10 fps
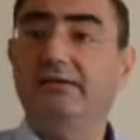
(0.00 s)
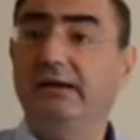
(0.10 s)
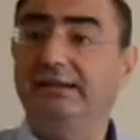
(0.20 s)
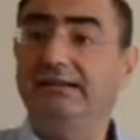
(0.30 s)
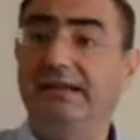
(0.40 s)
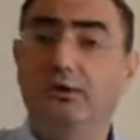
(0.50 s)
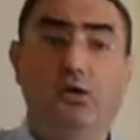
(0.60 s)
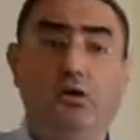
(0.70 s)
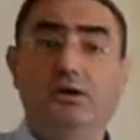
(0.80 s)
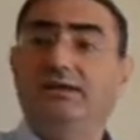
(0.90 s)
Let's say
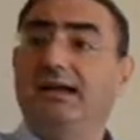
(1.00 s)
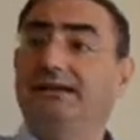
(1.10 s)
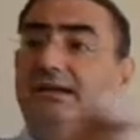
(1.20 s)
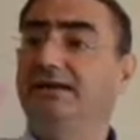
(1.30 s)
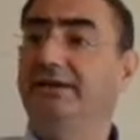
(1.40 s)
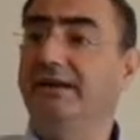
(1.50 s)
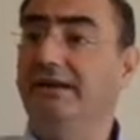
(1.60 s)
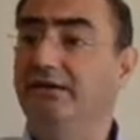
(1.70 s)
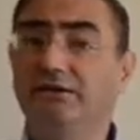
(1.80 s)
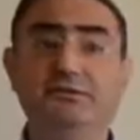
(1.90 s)
all site
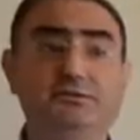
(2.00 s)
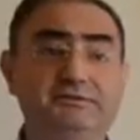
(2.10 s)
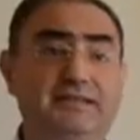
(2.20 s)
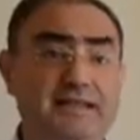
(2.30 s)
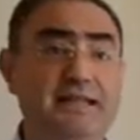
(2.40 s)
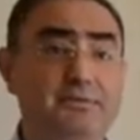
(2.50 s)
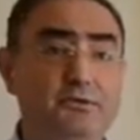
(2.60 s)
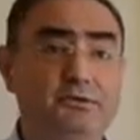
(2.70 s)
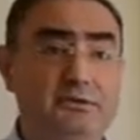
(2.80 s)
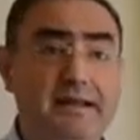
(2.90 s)
engineers use the same
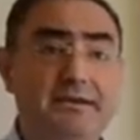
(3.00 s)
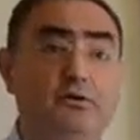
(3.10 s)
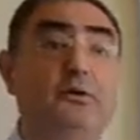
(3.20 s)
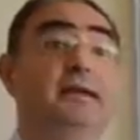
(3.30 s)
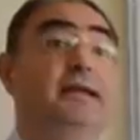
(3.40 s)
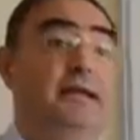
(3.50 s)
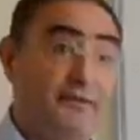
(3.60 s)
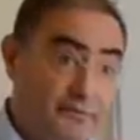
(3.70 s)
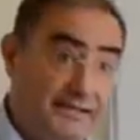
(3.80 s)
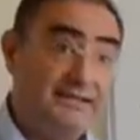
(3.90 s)
user menu.
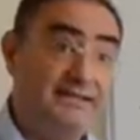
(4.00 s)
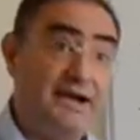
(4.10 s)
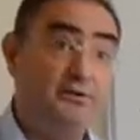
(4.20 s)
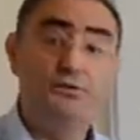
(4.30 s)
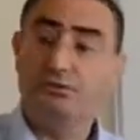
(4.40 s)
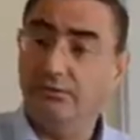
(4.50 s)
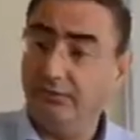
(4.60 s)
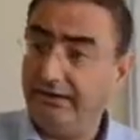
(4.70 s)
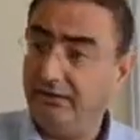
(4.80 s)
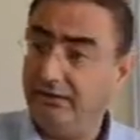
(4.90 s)
If this is how you
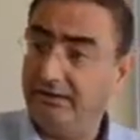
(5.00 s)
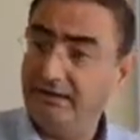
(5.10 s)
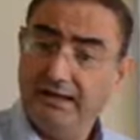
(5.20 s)
configured it.